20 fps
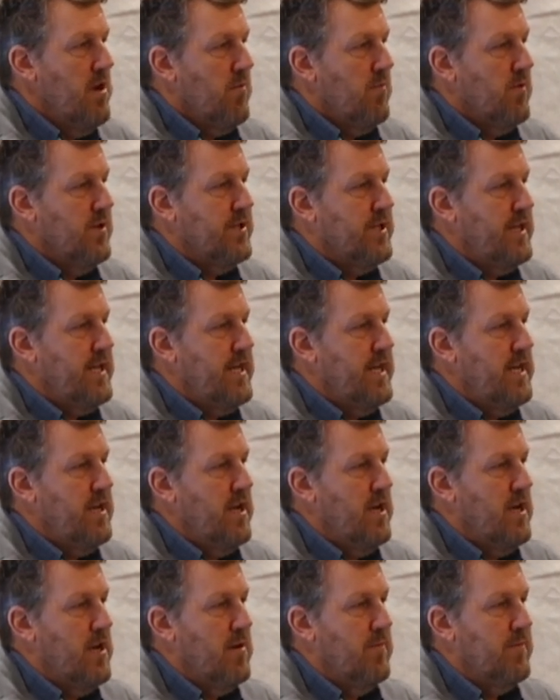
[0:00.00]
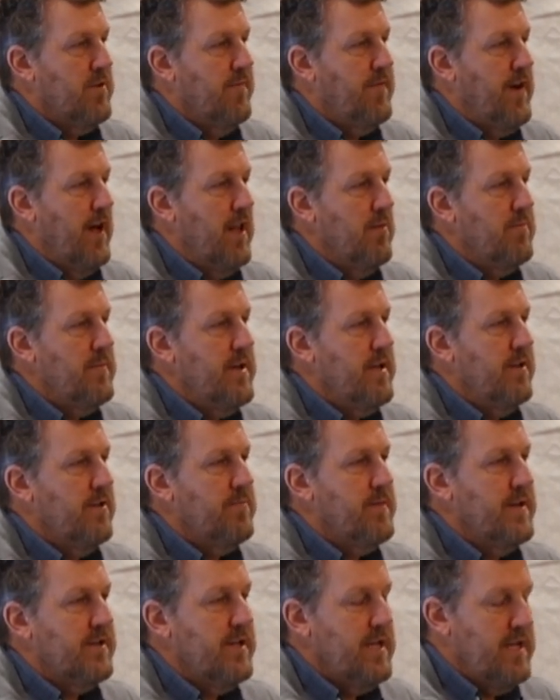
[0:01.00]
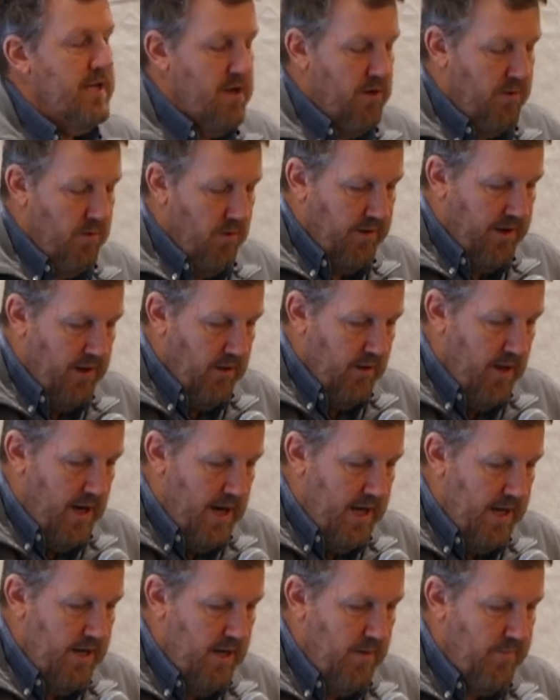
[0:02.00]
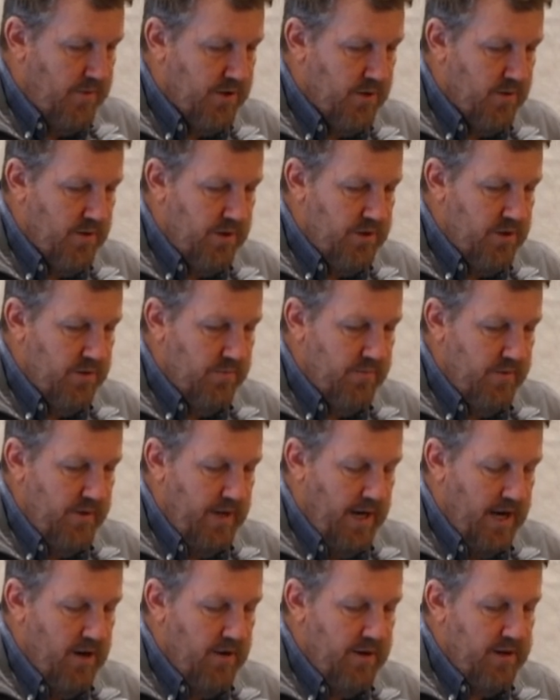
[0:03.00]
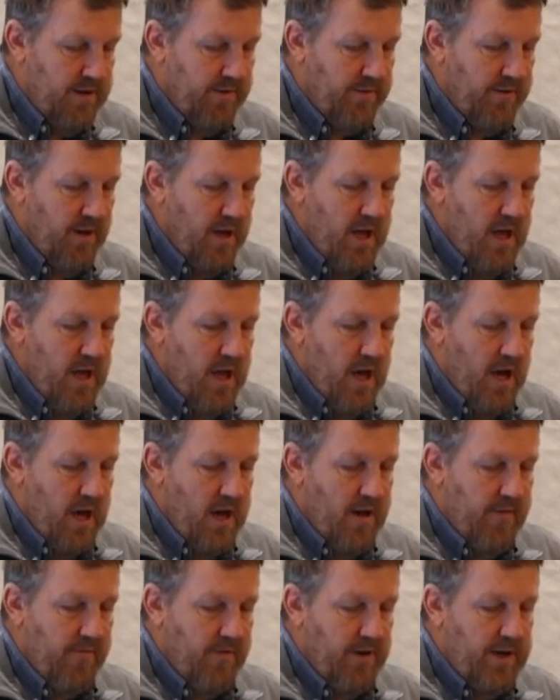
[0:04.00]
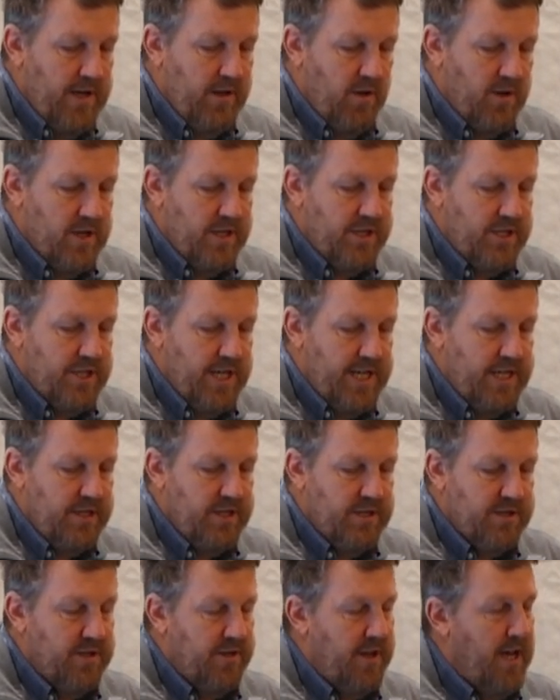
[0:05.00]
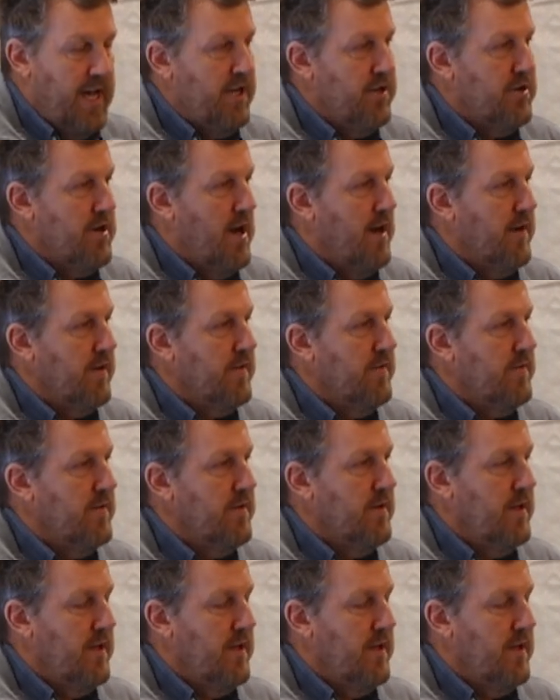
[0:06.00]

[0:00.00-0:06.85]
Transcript: We're seeing um, development, especially here in North Carolina, and I'm sure in your areas, um, very large changes in the hydro-